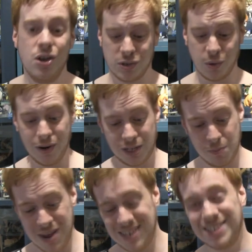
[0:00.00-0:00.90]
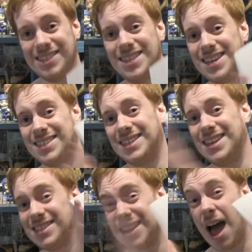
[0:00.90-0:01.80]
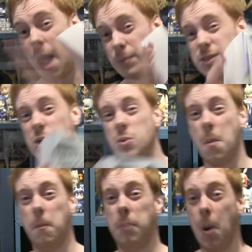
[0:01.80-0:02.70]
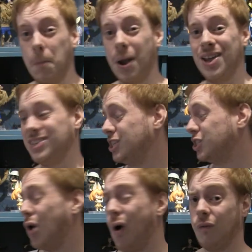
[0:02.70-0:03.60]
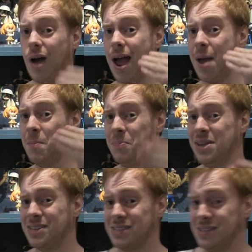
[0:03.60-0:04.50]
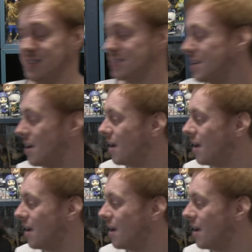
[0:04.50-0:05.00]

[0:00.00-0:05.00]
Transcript: So, which means this is an absolute bumper edition of amazingness.